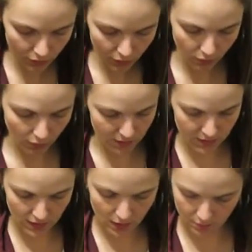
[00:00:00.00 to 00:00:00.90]
While
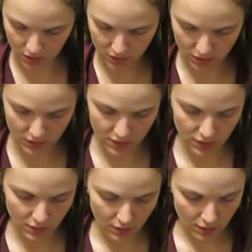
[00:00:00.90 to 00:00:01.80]
Miss Cameron is
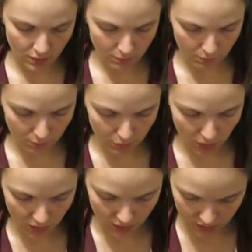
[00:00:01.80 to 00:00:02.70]

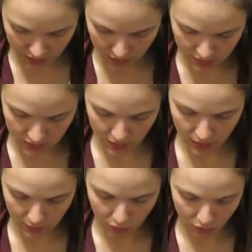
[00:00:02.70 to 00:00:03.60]
putting the seeds in,
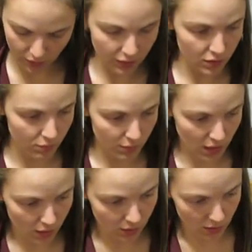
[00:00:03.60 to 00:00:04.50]
I'm going to
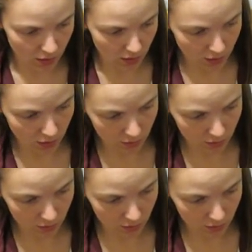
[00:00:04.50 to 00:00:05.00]
make the,